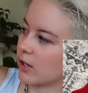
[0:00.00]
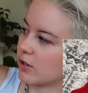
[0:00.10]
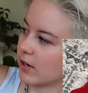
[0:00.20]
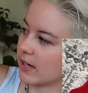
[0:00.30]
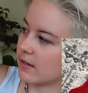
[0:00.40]

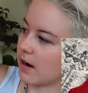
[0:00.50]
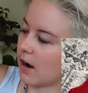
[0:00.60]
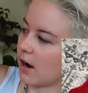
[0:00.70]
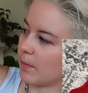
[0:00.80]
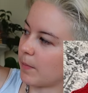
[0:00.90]
Heartstrings
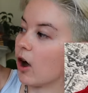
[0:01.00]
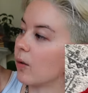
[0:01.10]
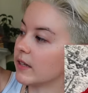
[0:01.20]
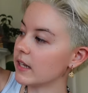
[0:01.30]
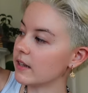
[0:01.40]
top.
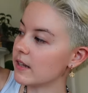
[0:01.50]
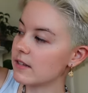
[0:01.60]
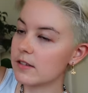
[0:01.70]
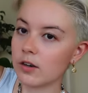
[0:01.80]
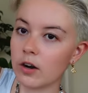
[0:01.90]
Oh, and then
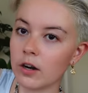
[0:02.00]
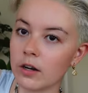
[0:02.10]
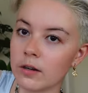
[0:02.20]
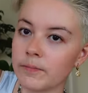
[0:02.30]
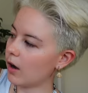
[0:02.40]
this
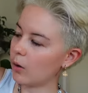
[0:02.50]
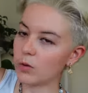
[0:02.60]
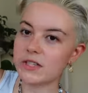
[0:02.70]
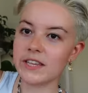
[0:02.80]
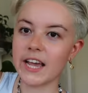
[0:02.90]
yarn
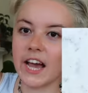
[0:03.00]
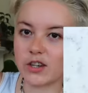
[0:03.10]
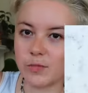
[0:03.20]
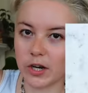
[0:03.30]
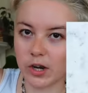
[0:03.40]
was the
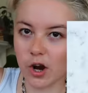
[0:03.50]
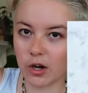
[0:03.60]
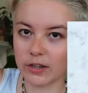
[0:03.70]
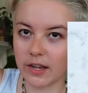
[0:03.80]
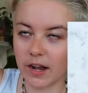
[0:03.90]
cashmere
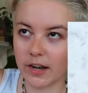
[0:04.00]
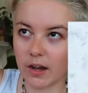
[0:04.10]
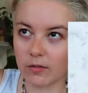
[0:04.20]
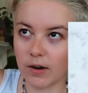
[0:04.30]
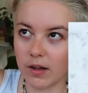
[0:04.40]
yarn that I
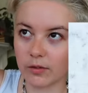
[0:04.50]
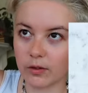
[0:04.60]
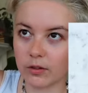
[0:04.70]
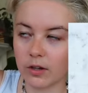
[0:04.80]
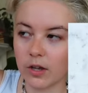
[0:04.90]

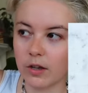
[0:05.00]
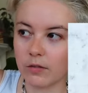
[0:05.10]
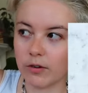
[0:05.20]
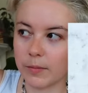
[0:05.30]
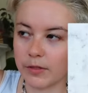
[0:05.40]
unraveled
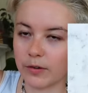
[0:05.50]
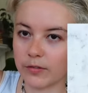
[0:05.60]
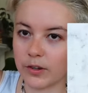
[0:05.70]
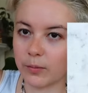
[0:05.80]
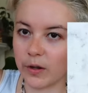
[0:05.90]
from a
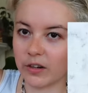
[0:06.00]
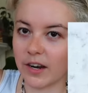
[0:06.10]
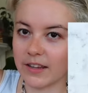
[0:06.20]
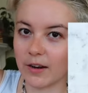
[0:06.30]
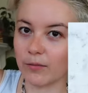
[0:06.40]
thrifted sweater
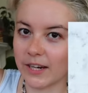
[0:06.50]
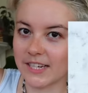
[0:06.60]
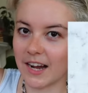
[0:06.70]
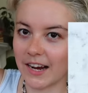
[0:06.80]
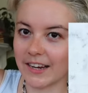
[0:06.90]
and then
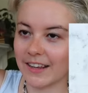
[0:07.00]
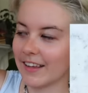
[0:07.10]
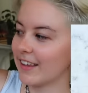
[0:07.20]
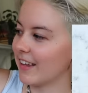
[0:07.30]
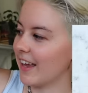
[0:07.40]
re-dyed.
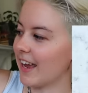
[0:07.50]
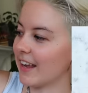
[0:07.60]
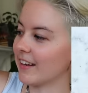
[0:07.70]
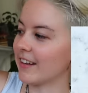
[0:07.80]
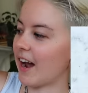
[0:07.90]

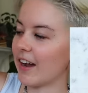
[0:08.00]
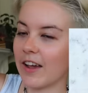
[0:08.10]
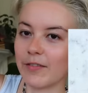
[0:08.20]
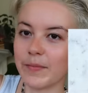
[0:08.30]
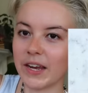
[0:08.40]
And I
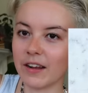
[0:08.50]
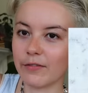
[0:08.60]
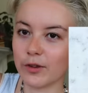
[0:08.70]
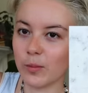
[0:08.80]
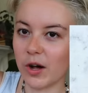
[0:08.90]
have made a
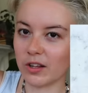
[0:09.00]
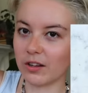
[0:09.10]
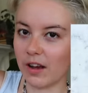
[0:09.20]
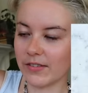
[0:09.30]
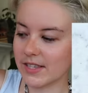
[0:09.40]
few
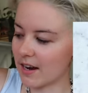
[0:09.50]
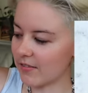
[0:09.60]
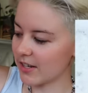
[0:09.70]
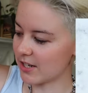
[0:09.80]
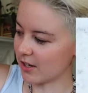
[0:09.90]
balaclavas out
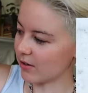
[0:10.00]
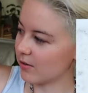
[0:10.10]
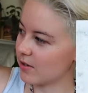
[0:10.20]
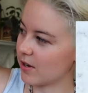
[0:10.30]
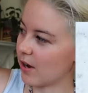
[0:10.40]
of it
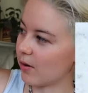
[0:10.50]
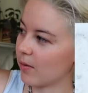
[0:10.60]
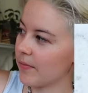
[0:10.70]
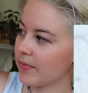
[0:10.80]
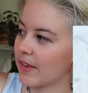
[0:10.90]
too. So